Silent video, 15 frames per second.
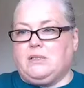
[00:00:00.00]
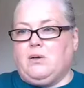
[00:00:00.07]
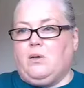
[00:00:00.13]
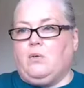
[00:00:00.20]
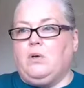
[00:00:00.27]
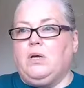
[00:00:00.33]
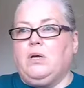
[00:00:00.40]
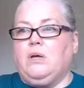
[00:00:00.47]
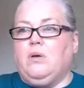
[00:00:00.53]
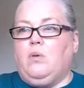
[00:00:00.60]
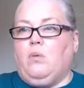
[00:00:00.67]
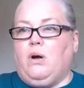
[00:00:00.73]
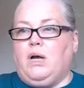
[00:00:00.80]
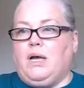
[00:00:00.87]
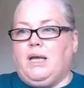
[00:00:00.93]
So
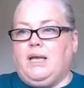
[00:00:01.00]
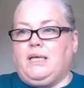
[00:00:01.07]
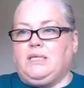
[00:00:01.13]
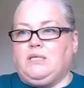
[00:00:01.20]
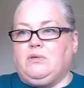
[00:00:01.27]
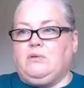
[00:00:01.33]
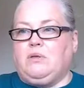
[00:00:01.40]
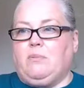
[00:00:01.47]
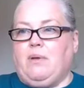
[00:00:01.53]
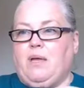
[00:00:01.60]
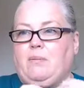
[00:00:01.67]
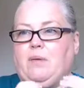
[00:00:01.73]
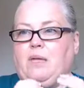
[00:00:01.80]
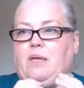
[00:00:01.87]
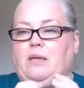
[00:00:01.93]
what can I do that
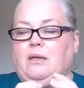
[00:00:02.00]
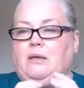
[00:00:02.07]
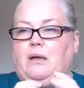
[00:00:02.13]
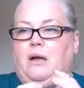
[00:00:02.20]
maybe